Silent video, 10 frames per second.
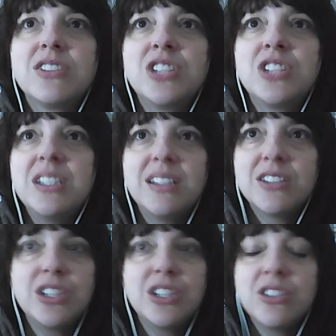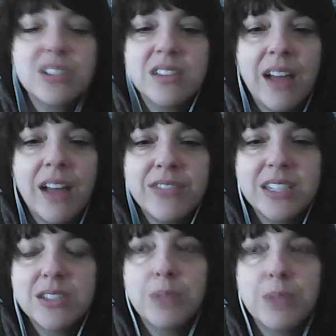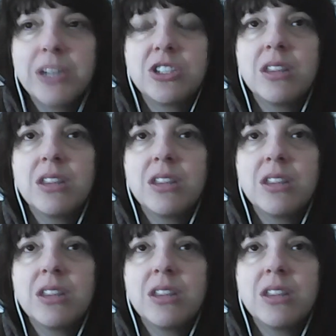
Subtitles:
she just loved it so much.